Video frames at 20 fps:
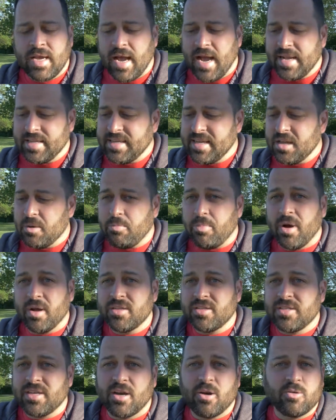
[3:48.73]
I did a
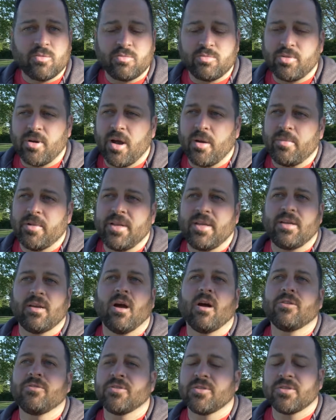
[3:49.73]
punch out probably
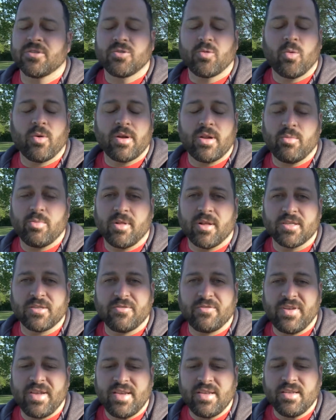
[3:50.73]
120
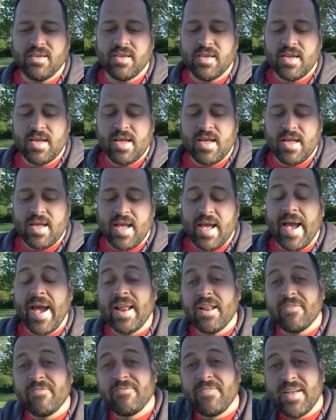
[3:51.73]
plus feet,
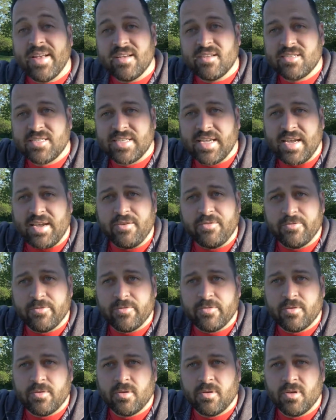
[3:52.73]
had a fail safe,
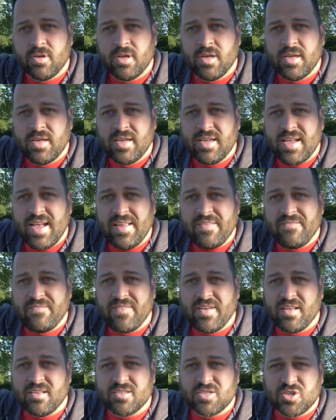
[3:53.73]
it
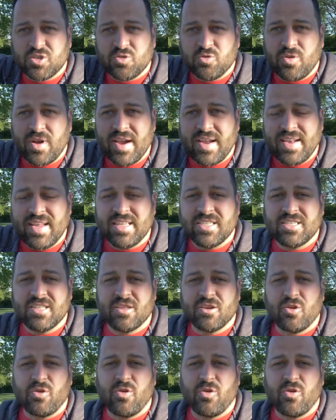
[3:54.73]
fell straight into the